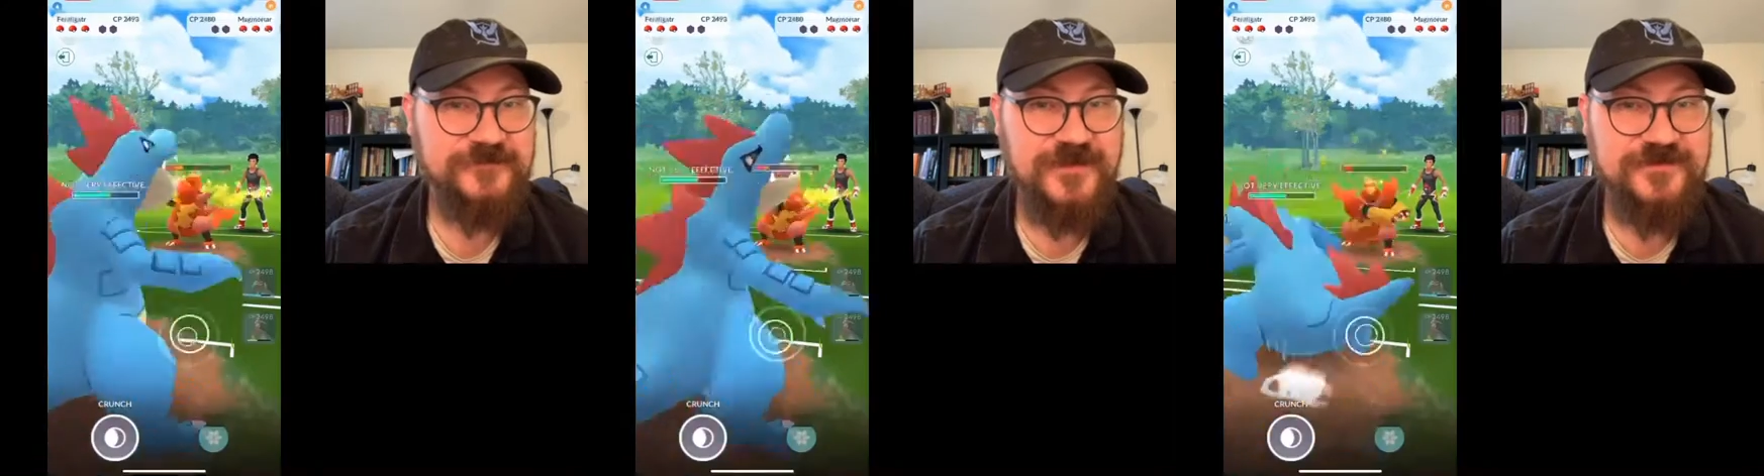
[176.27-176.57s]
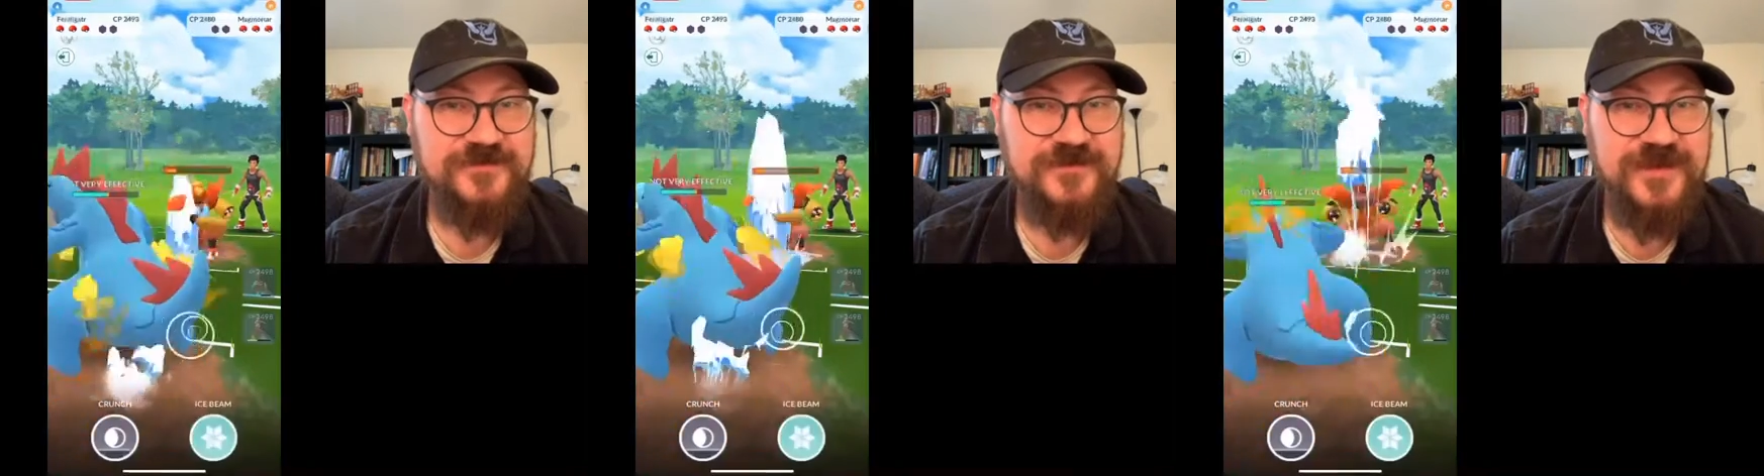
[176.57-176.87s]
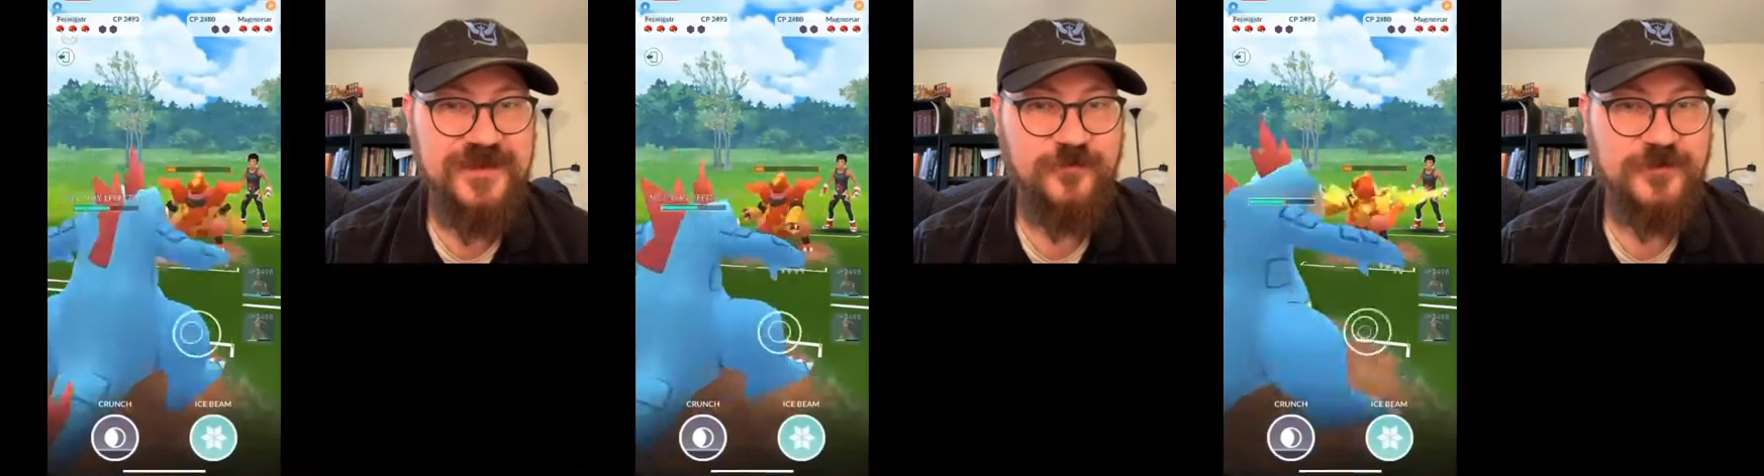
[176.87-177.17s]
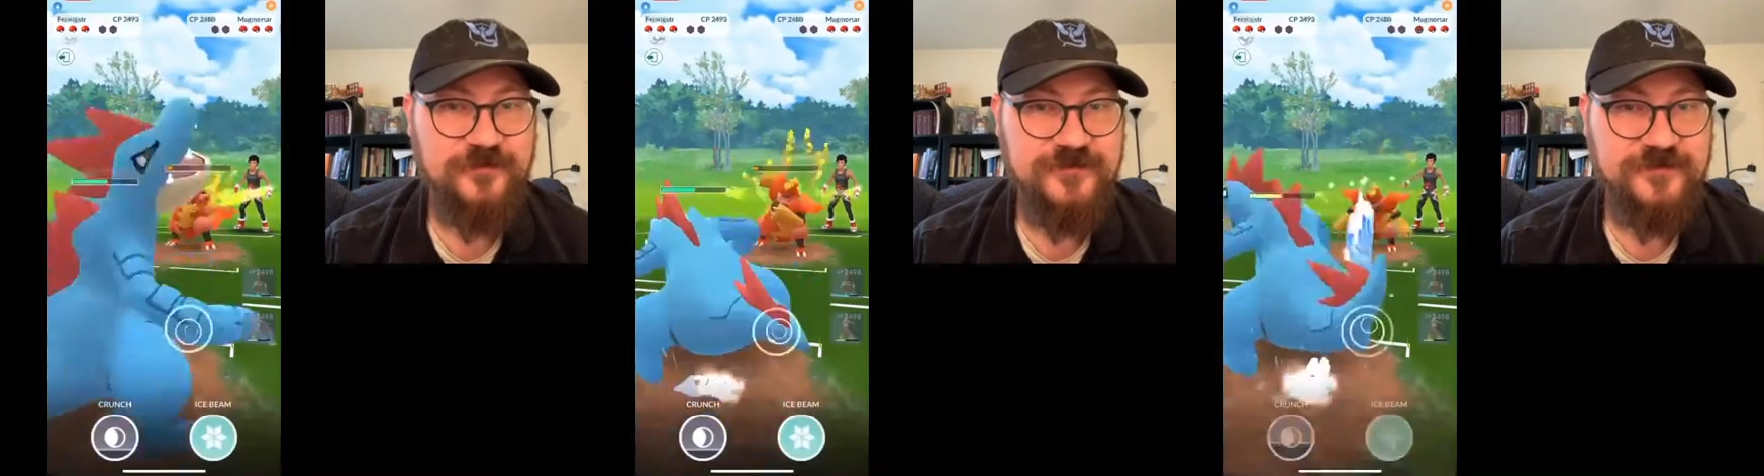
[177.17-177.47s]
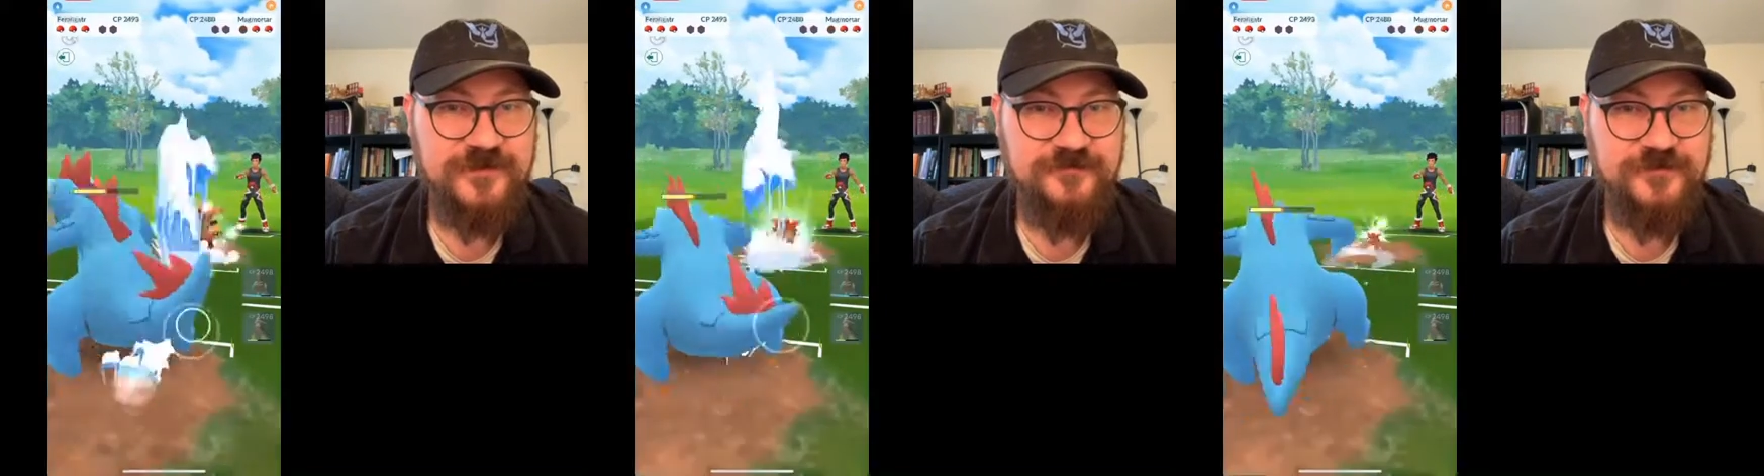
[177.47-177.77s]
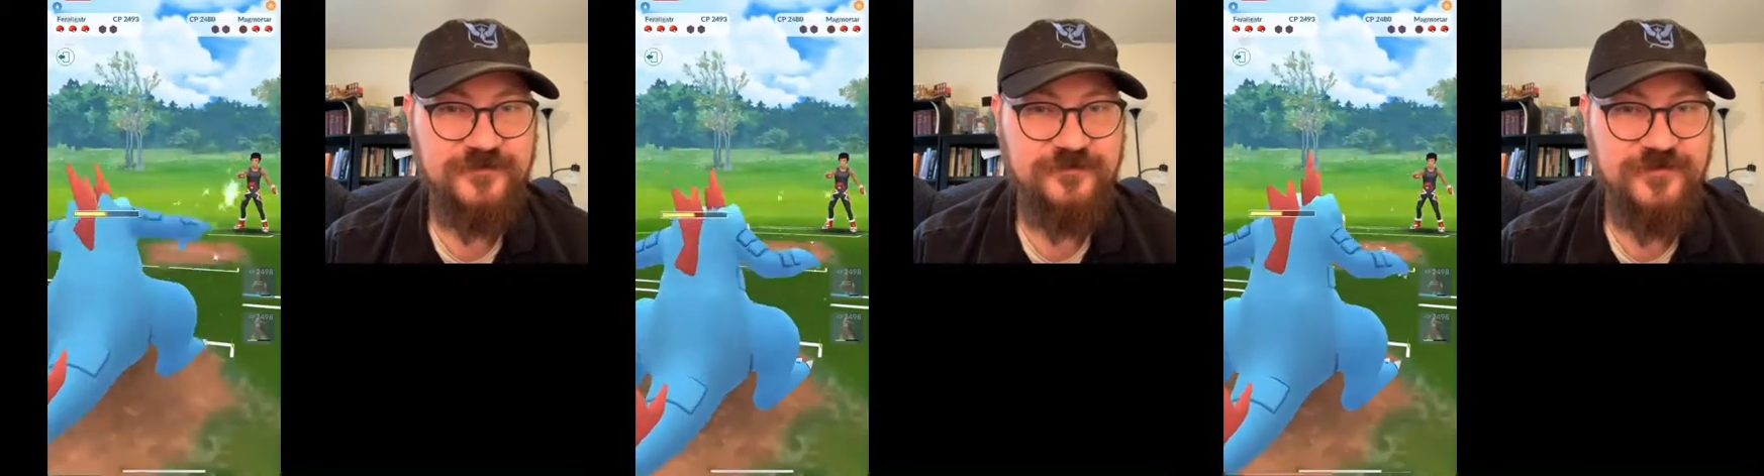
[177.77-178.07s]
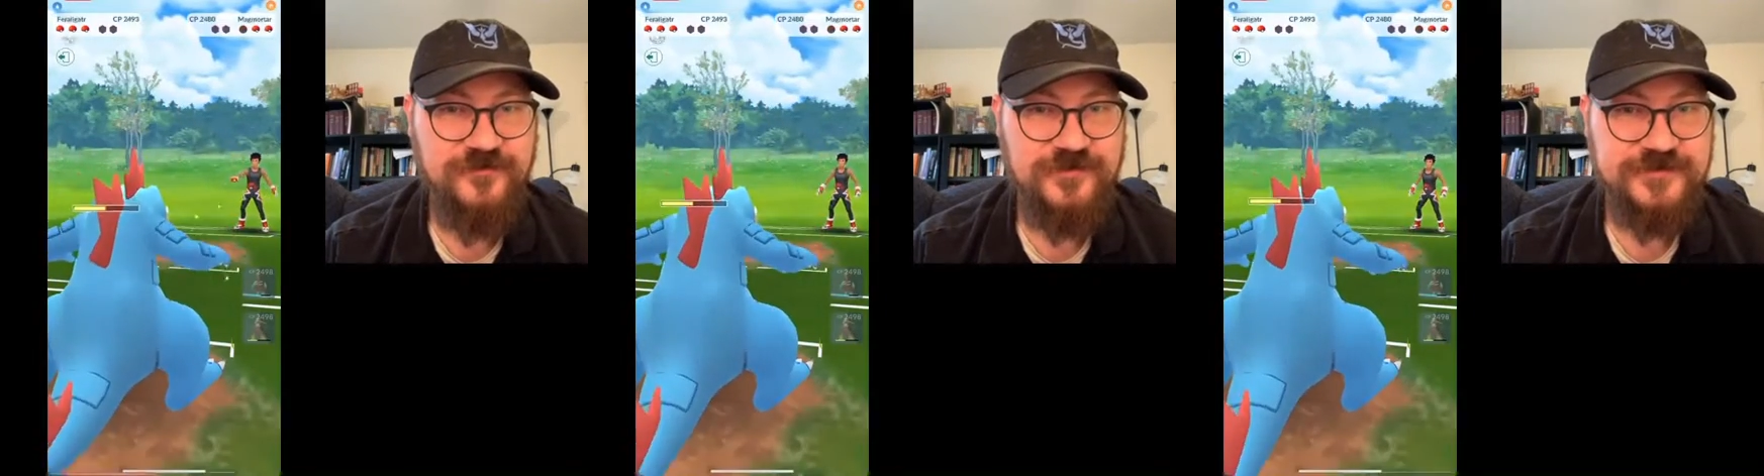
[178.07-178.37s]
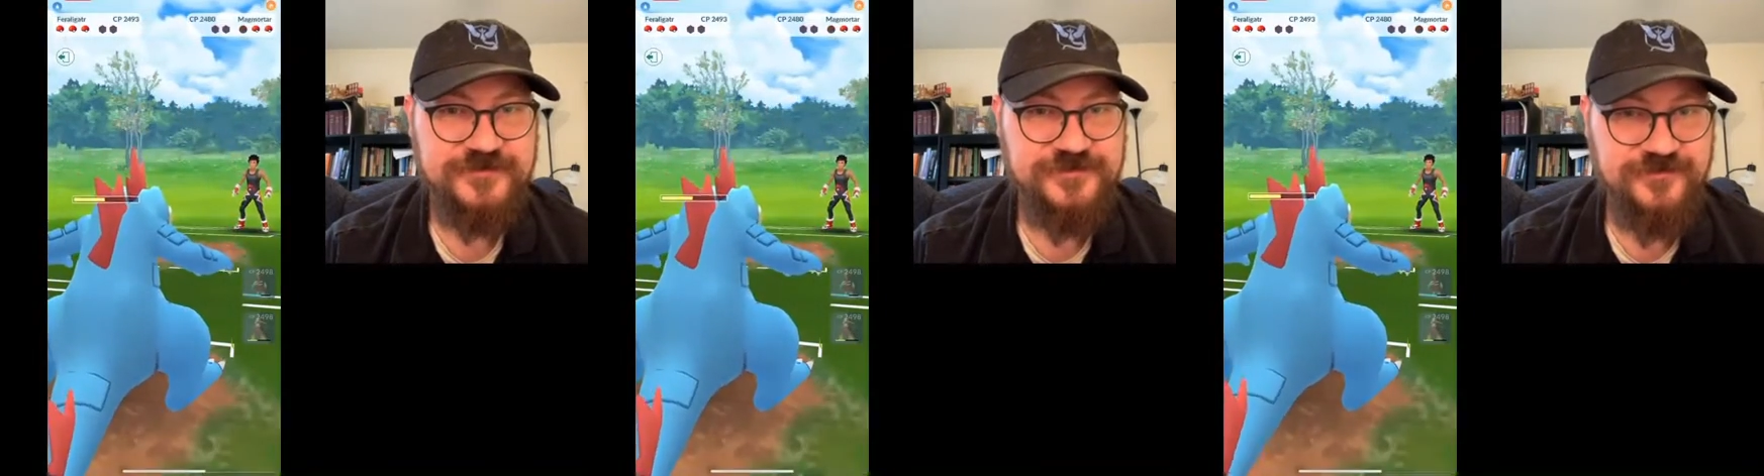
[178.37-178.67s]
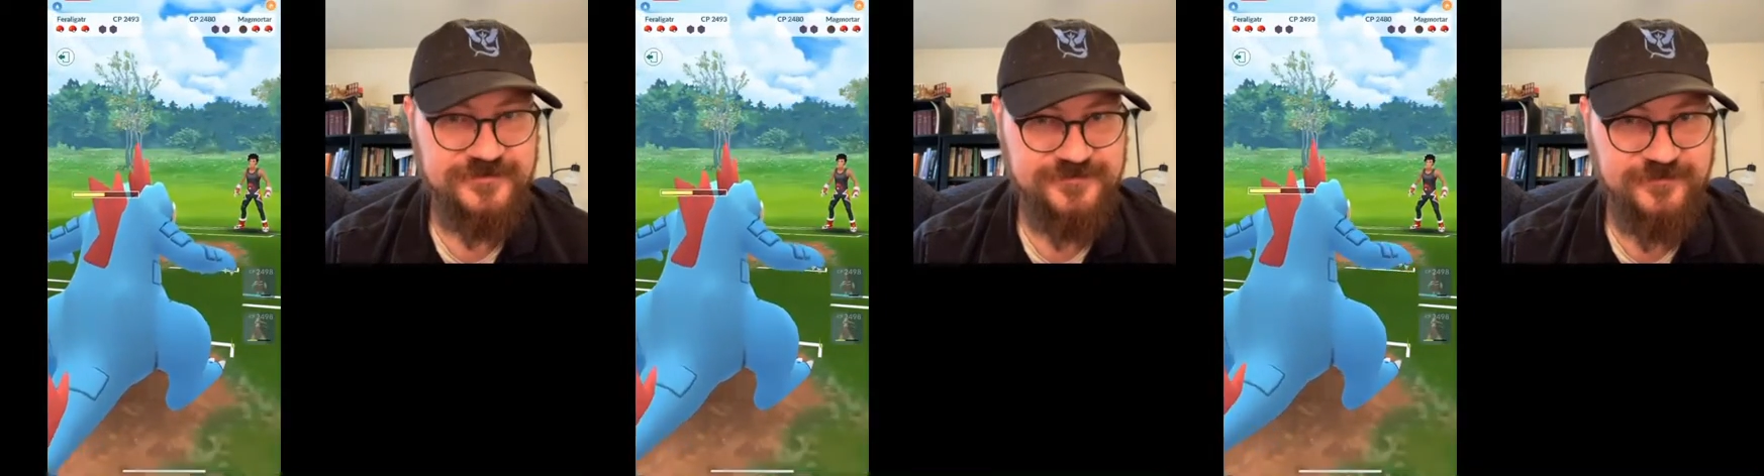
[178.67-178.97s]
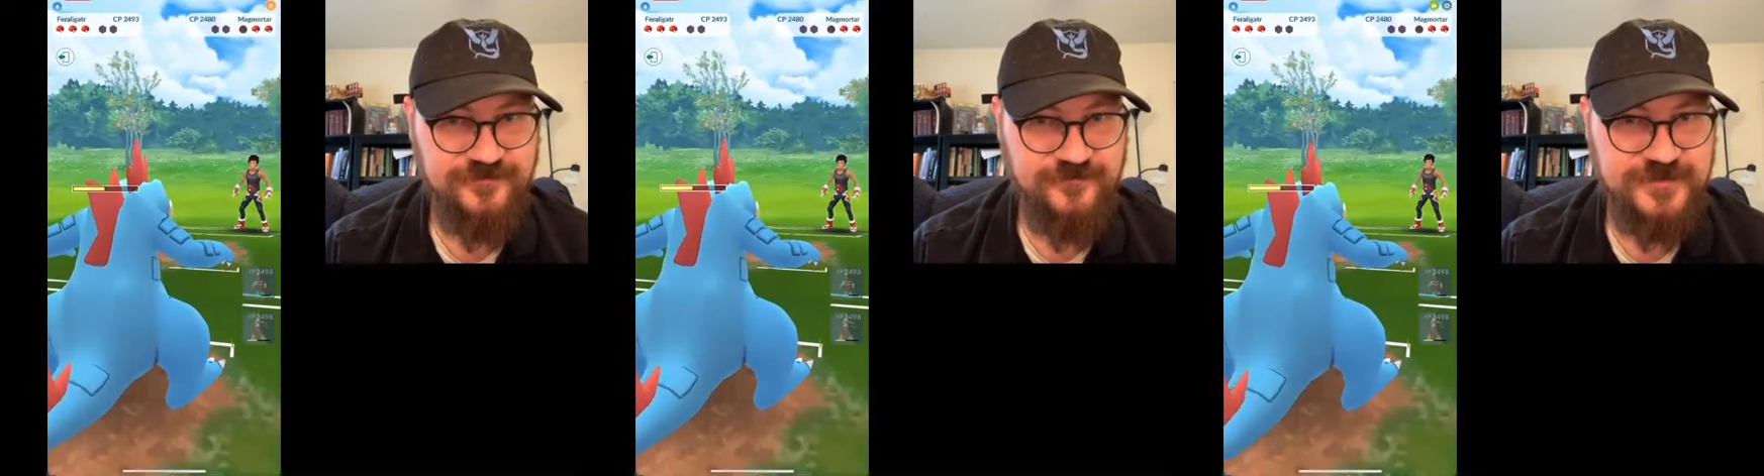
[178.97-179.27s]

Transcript: yeah, we don't even have to throw a charge move.